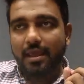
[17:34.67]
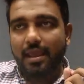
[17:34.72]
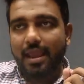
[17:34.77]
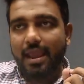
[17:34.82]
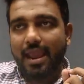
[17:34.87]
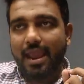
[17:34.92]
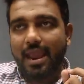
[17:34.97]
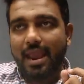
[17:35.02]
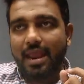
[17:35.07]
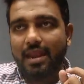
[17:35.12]

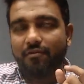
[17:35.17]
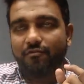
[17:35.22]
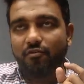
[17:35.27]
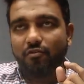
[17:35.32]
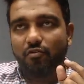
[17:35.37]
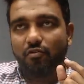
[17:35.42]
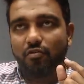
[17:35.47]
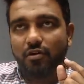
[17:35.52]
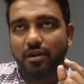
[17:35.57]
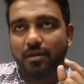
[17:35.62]
and if
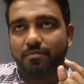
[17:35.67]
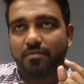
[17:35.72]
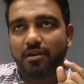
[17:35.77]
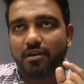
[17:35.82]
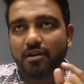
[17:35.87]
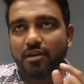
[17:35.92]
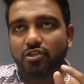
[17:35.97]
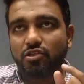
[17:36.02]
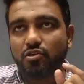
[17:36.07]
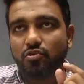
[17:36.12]
you dip the
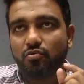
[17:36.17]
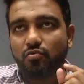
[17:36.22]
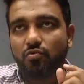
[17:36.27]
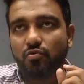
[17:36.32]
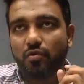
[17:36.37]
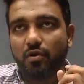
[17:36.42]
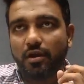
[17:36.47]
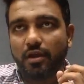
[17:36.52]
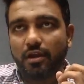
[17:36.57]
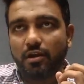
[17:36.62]
tissue
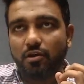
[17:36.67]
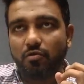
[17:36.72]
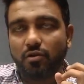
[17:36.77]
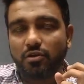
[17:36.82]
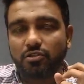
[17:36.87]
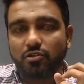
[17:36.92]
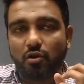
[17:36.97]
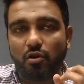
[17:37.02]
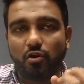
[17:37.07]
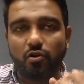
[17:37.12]
into
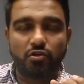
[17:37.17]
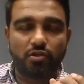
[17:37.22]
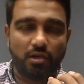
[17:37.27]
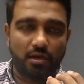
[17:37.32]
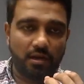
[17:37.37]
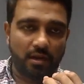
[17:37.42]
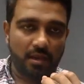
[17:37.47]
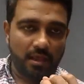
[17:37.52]
a solution,